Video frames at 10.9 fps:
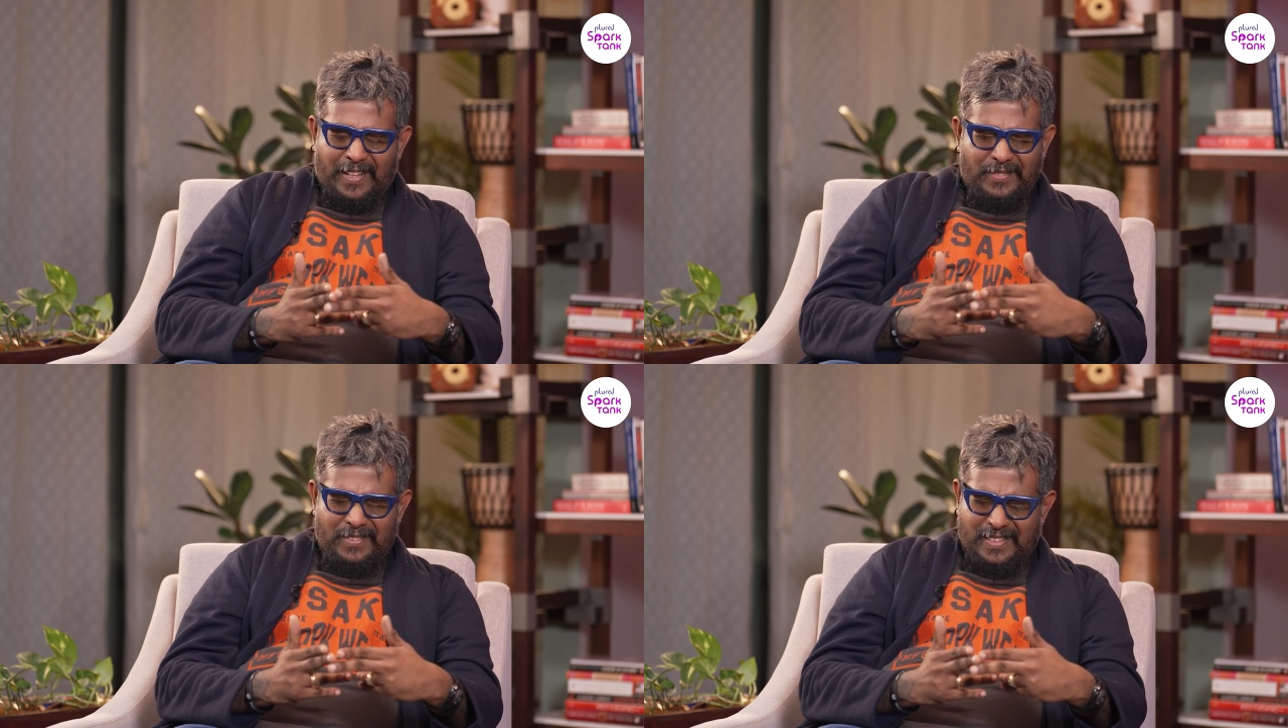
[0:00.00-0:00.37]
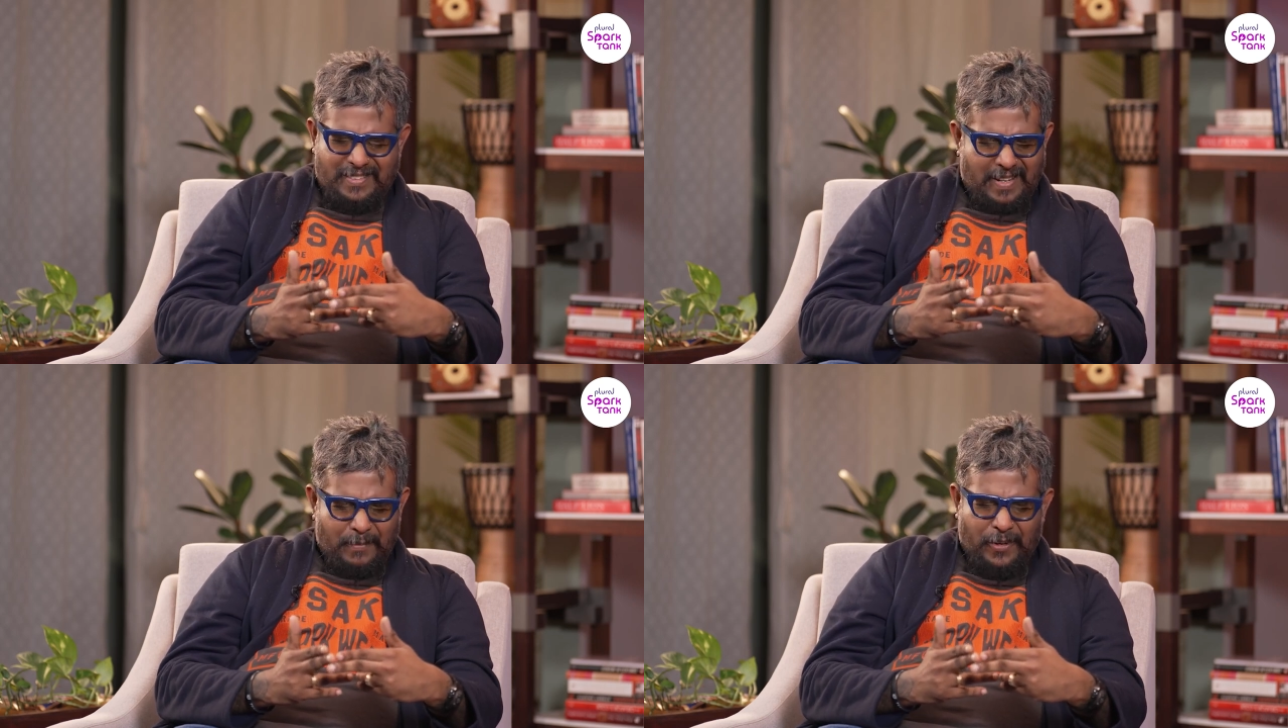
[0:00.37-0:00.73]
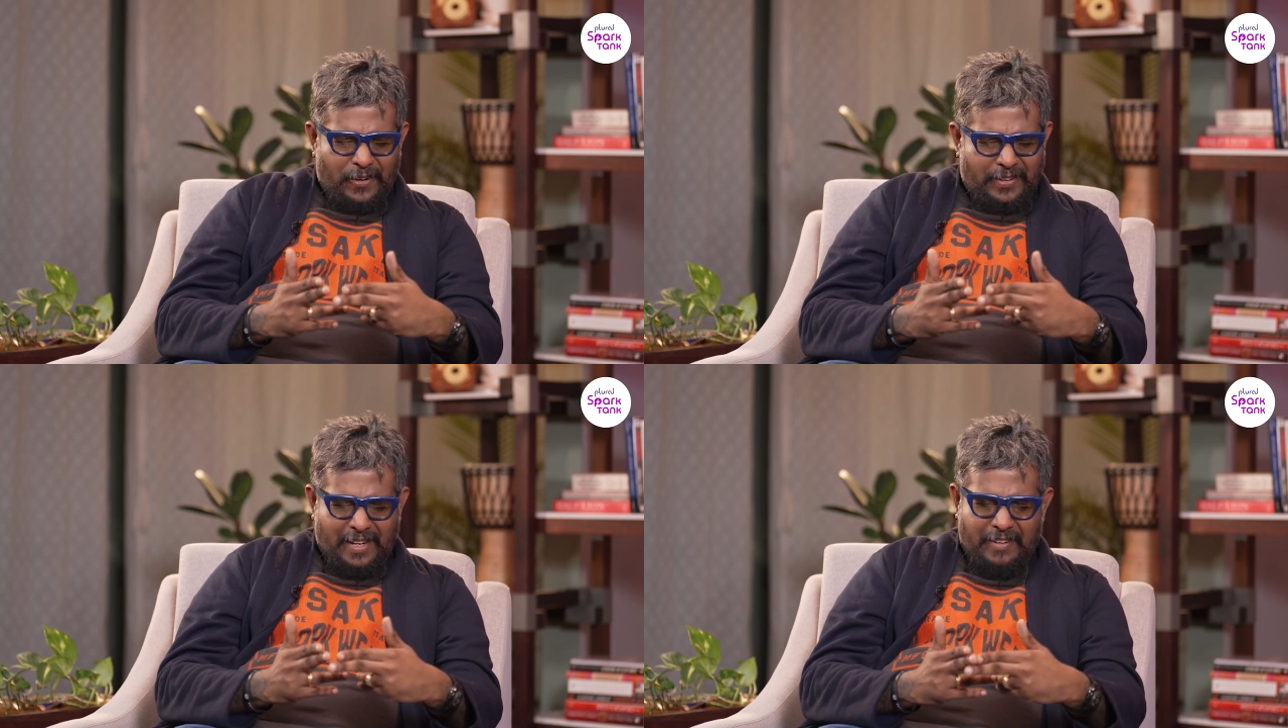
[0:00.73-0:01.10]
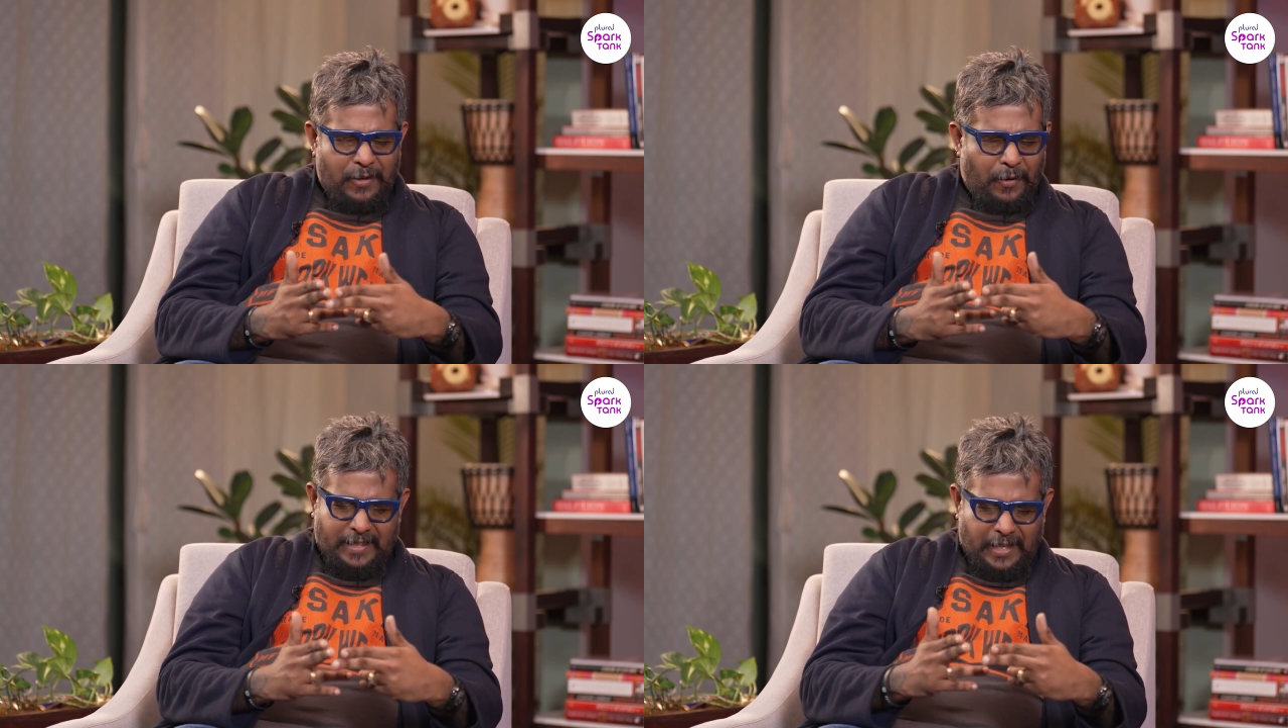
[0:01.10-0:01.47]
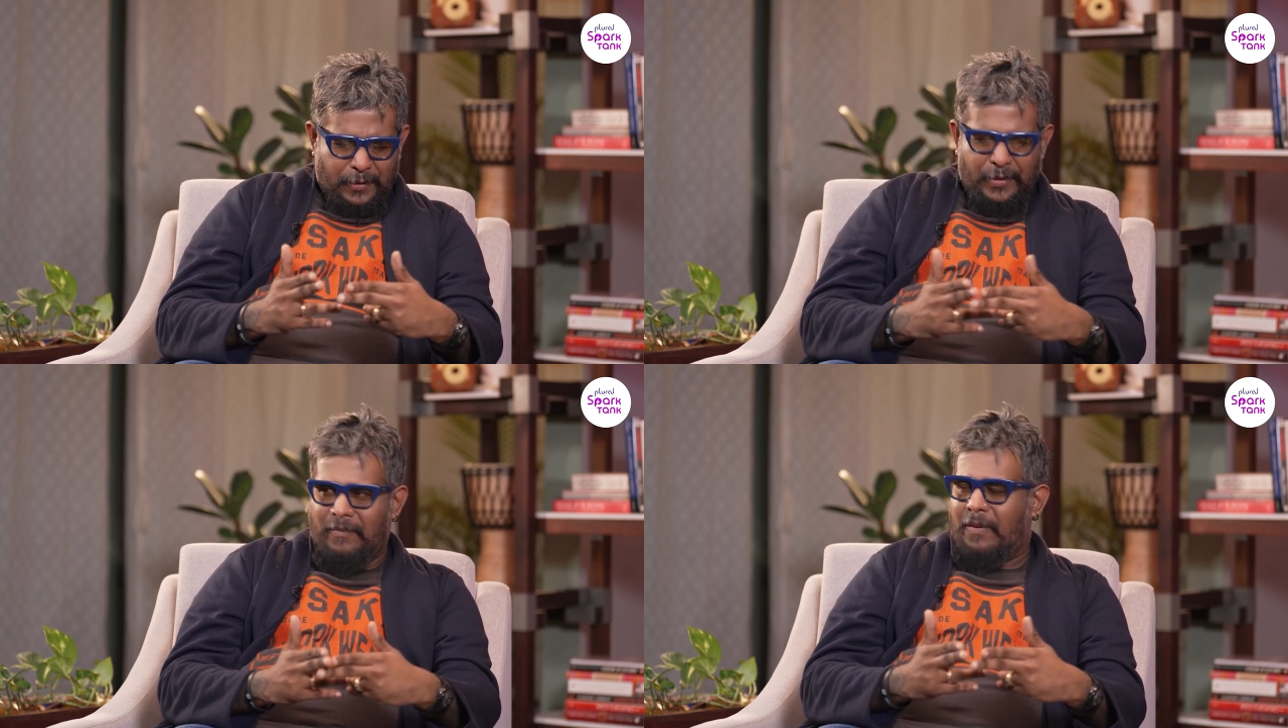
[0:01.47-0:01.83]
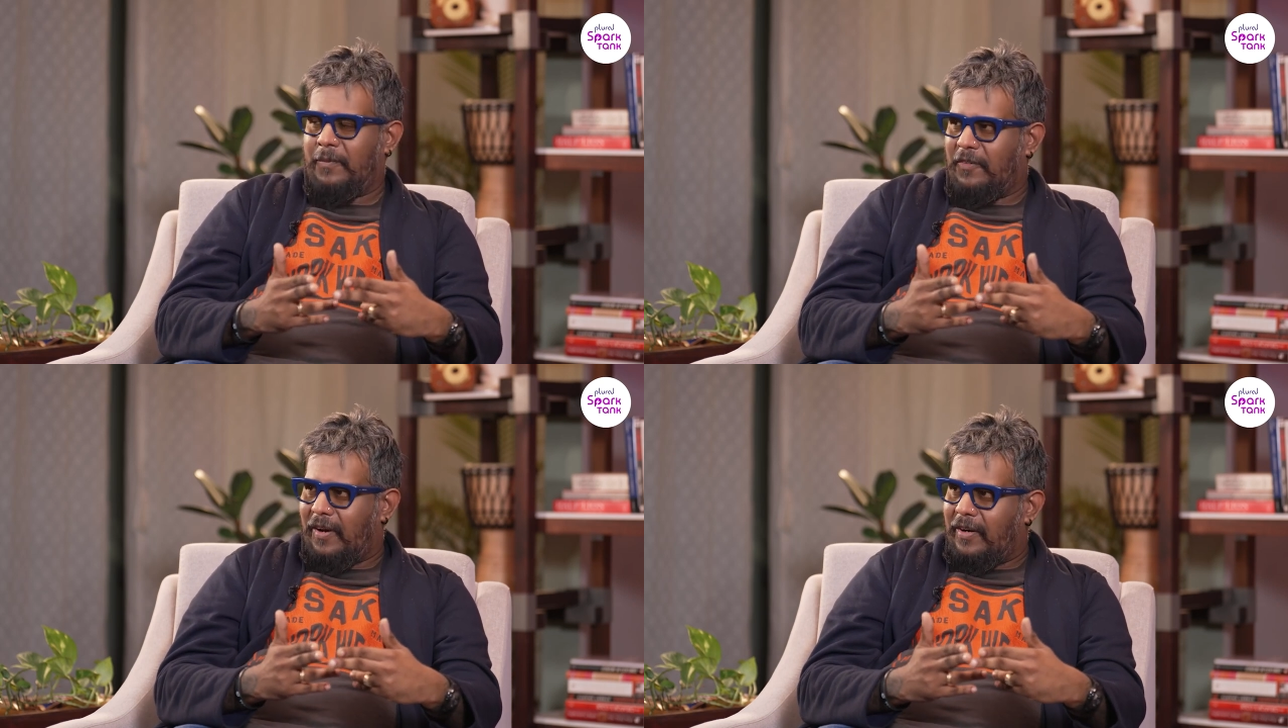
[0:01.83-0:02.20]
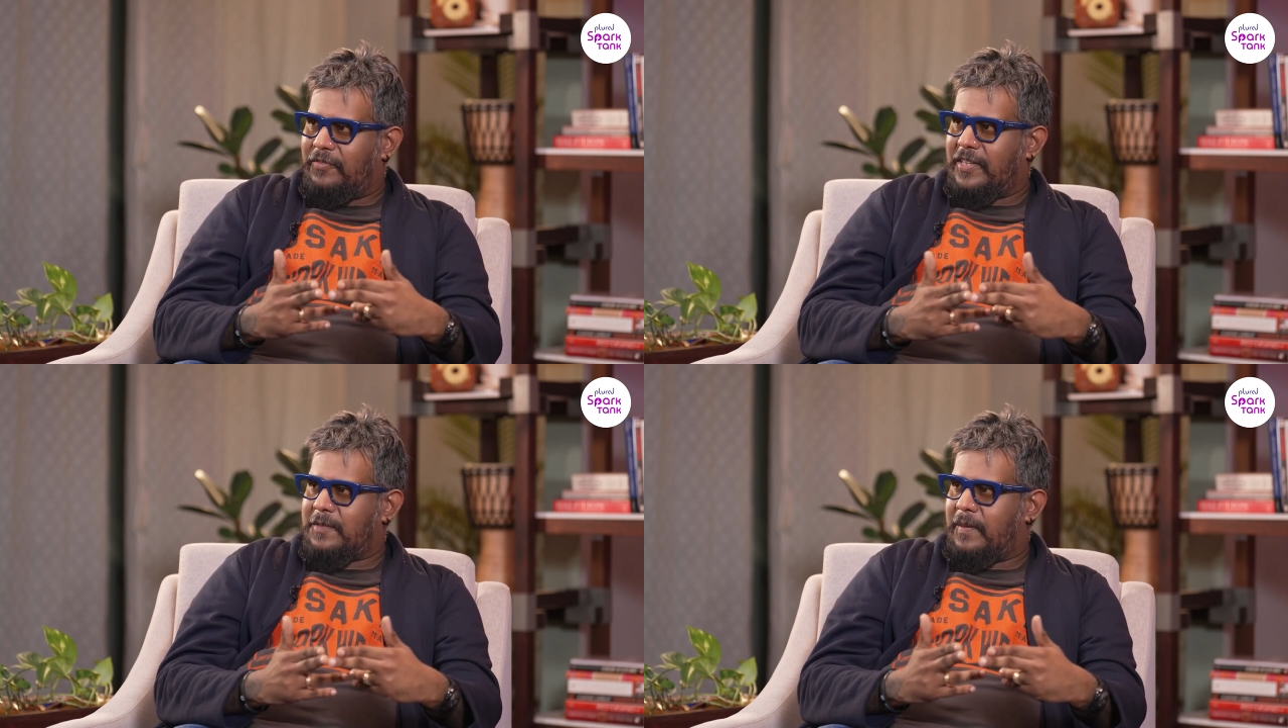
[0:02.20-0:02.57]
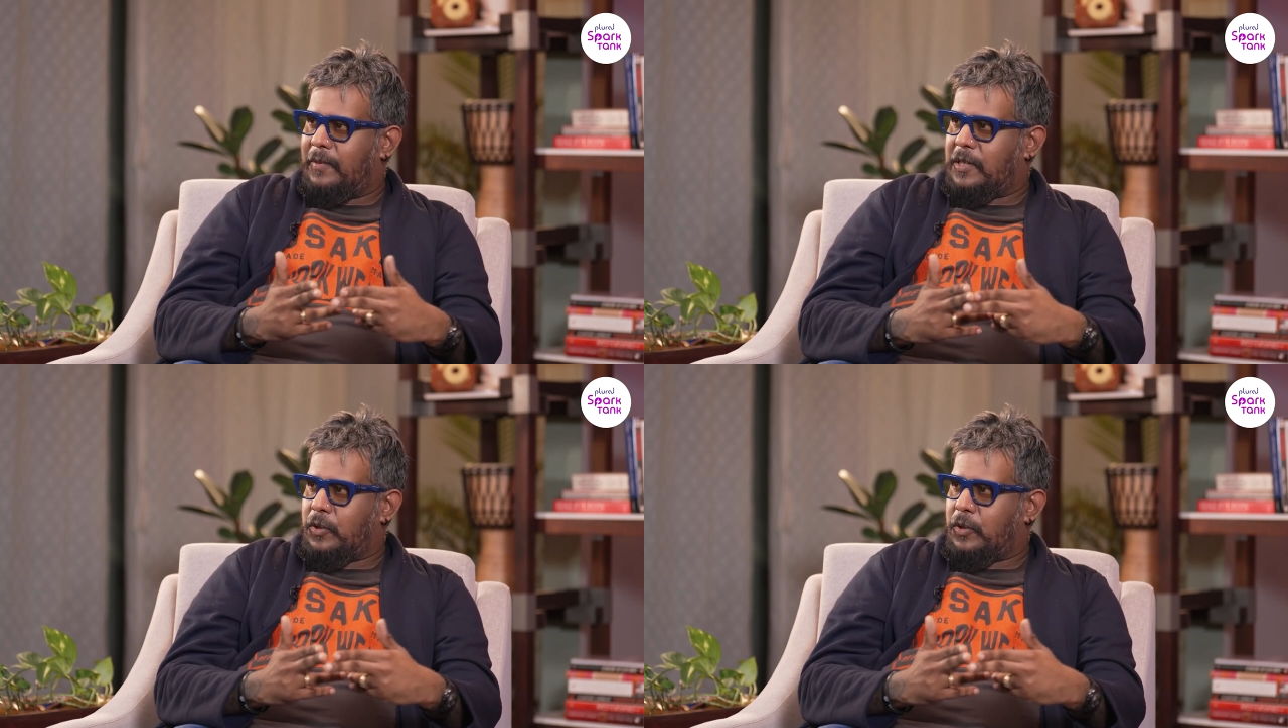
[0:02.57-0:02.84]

I don't know if it's Ramon or Kevin Hoyt, I don't remember. One of these people